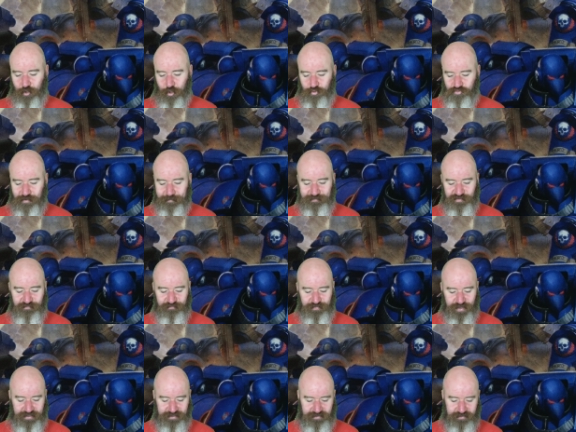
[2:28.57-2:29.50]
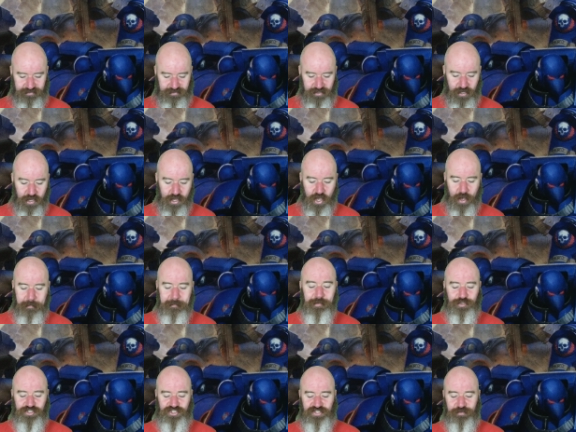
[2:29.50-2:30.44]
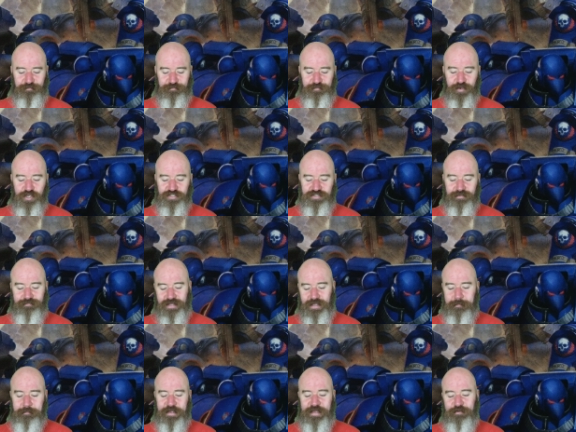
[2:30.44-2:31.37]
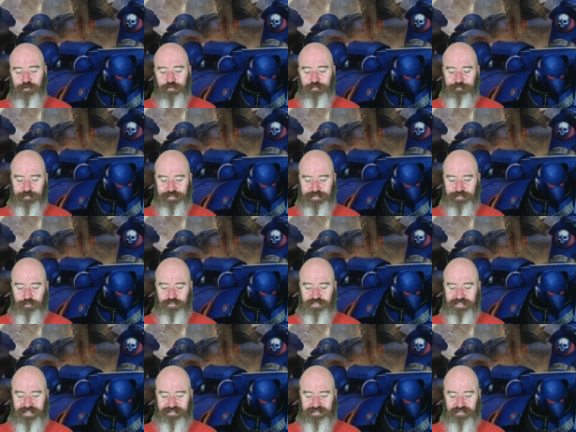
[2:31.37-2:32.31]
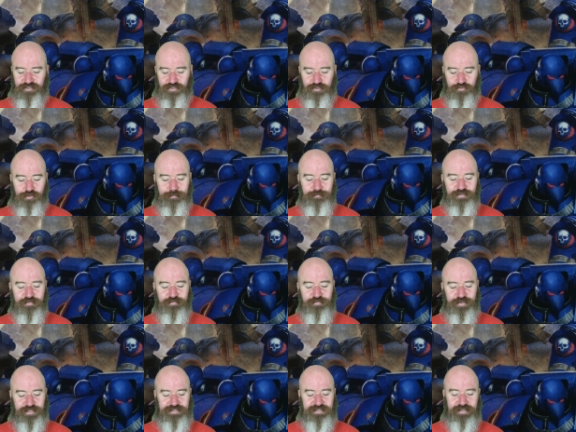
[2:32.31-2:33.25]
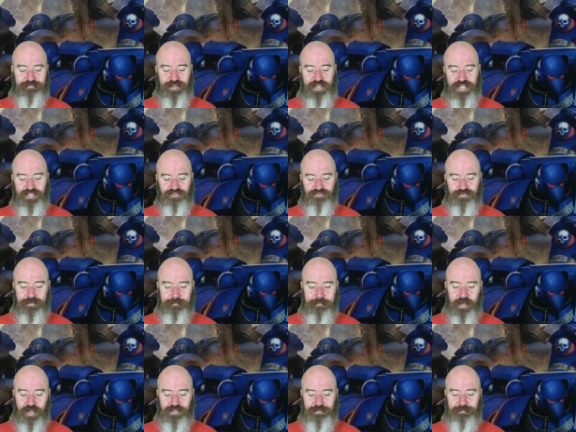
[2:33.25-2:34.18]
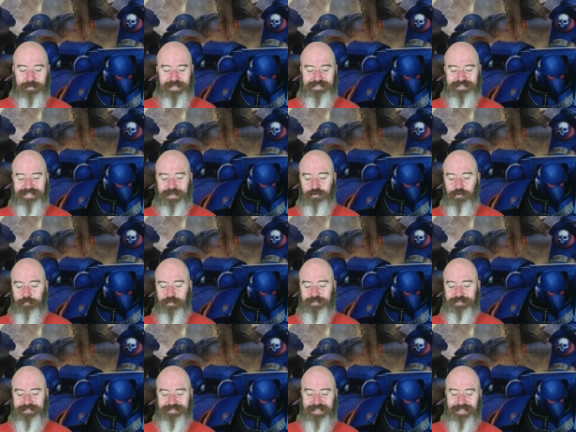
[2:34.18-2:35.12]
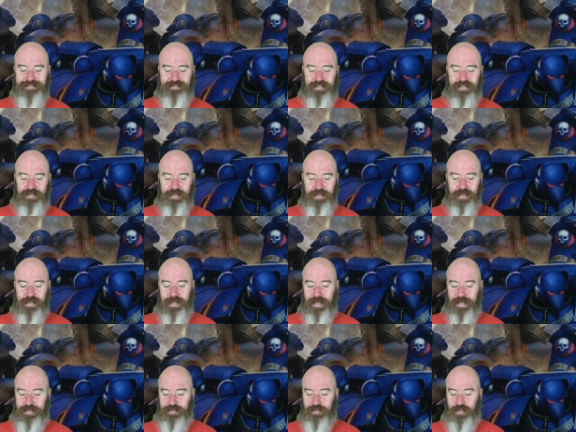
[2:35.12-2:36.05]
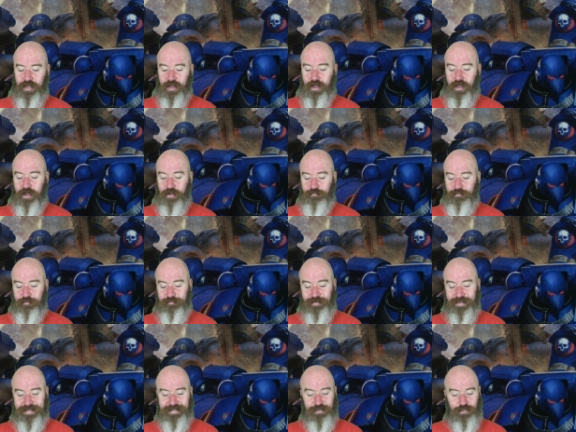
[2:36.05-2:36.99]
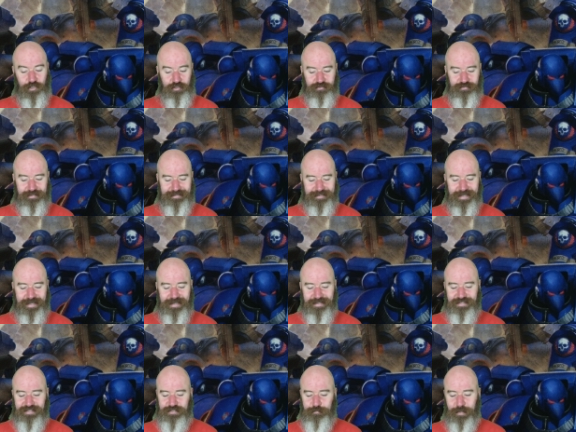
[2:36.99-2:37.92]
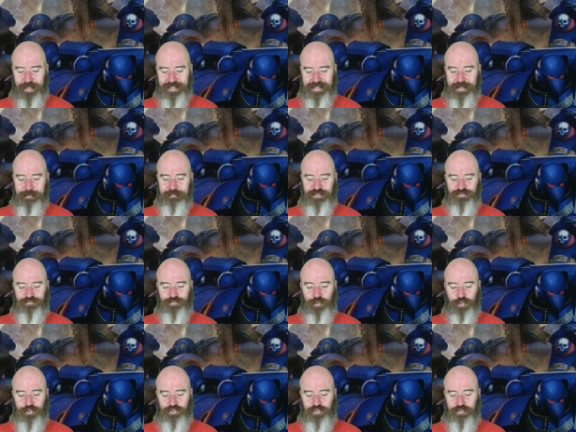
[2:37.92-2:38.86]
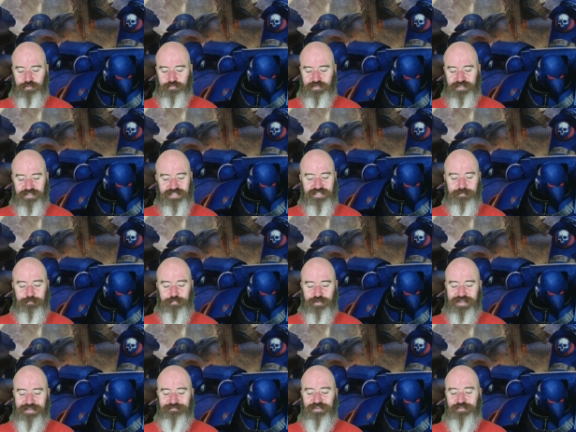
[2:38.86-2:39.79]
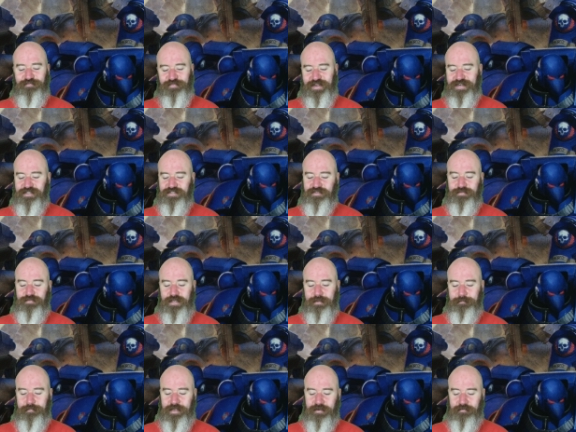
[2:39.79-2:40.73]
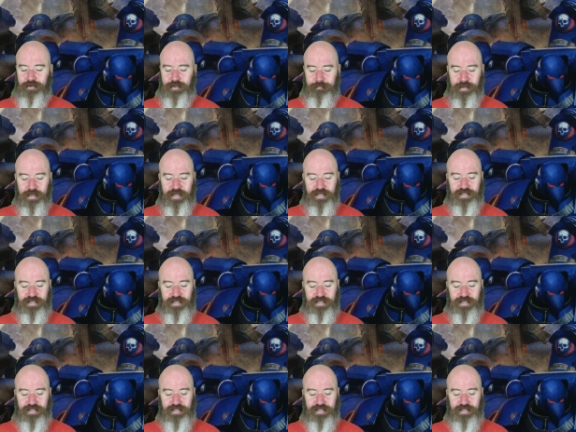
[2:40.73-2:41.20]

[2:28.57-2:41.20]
we've got Crimson Fists. Amongst the first of the Imperial Fist successors, the Crimson Fists have a history marked by terrible disaster and horrifying losses. Despite their misfortune, these brave defenders of the Imperium